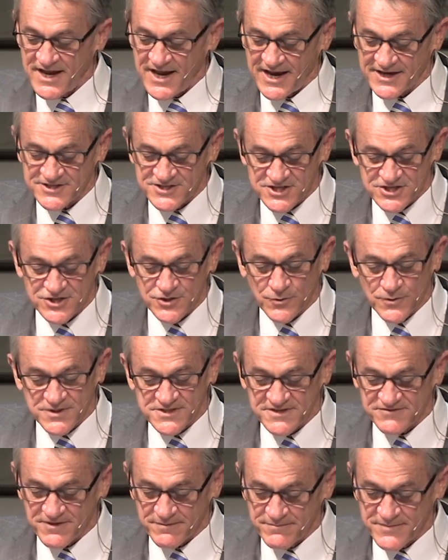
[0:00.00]
and
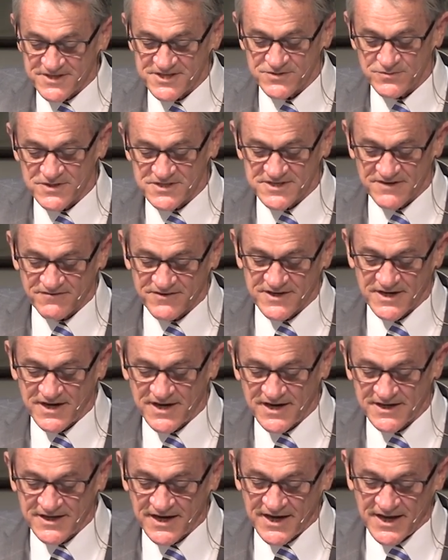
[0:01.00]
stewards of the mysteries of
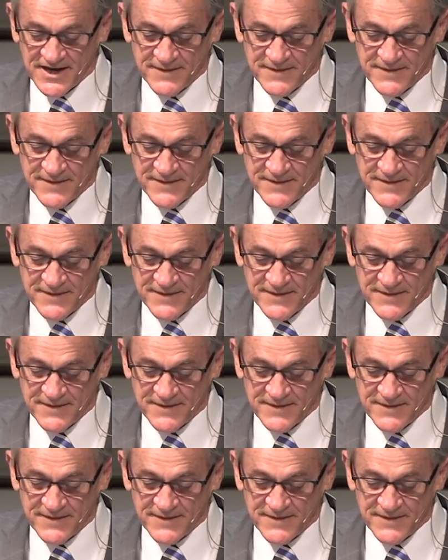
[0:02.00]
God.